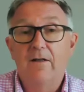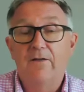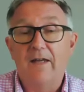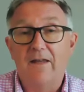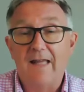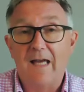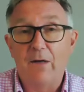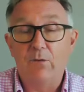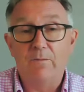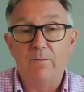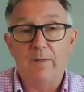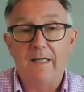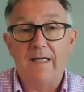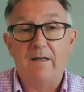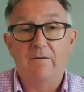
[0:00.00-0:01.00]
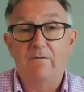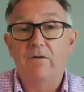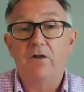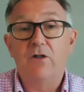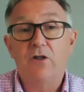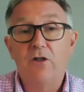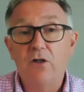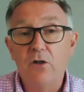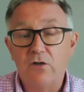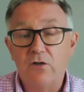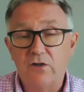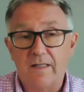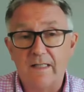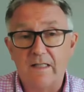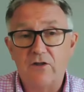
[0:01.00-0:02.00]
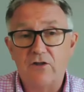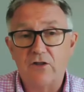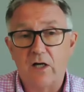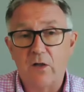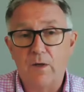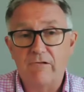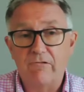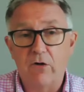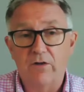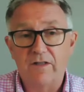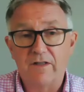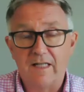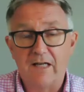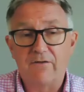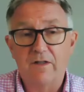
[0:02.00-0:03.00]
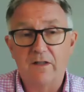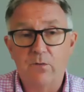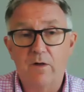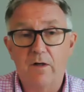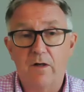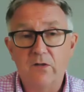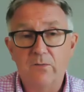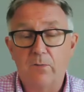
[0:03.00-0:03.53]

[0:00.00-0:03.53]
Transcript: then there would be huge studies showing whether or not it definitely works.